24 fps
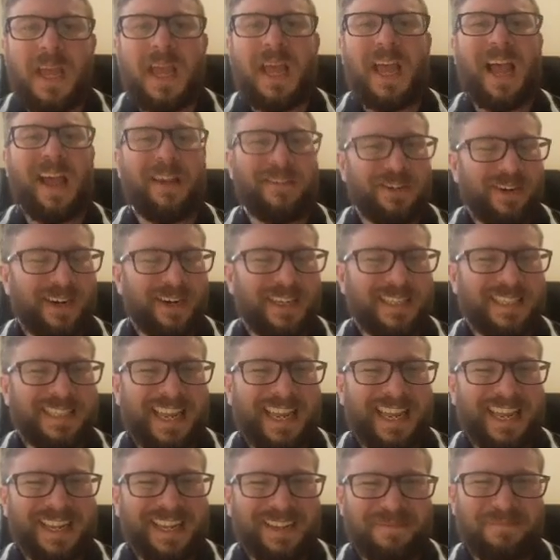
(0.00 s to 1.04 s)
Have a great
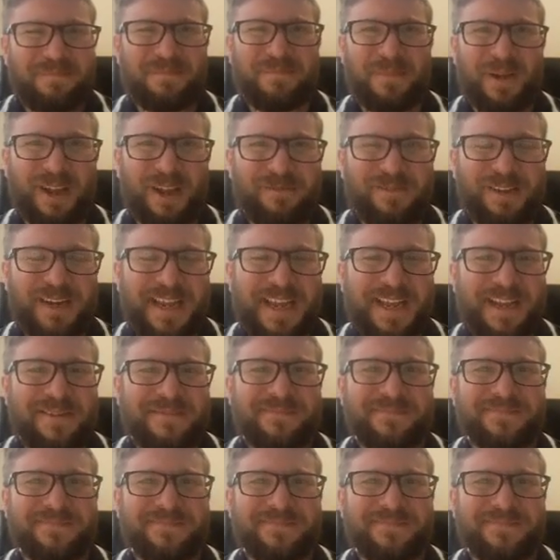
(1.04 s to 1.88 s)
day. Bye for now.